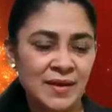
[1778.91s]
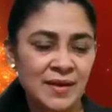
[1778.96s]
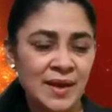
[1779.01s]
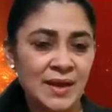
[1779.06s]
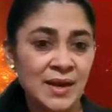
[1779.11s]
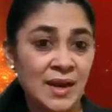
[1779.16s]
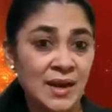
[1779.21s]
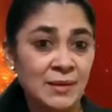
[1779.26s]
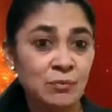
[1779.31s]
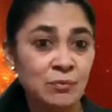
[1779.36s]

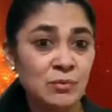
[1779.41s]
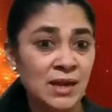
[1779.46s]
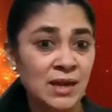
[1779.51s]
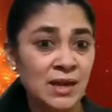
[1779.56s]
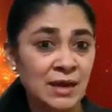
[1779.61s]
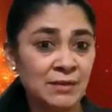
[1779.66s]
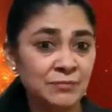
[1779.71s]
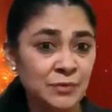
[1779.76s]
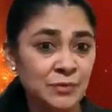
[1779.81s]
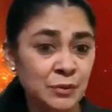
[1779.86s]
And I would
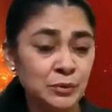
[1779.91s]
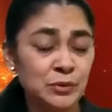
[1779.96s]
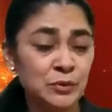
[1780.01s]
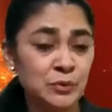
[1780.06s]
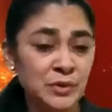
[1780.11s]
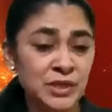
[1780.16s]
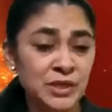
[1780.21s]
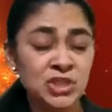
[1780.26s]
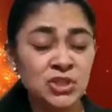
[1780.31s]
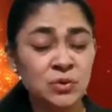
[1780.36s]
love you
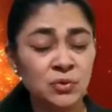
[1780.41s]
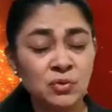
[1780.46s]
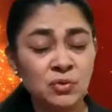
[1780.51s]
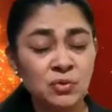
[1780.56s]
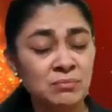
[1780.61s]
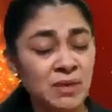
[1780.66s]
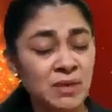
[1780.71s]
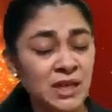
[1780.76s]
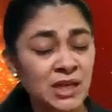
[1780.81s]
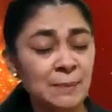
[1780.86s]
to reach out to
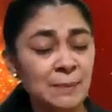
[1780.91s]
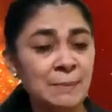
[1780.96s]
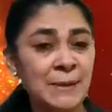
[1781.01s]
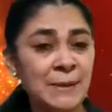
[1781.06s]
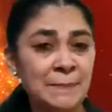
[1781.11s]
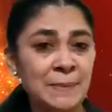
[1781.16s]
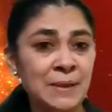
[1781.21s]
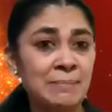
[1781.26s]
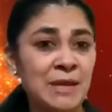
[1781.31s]
many people.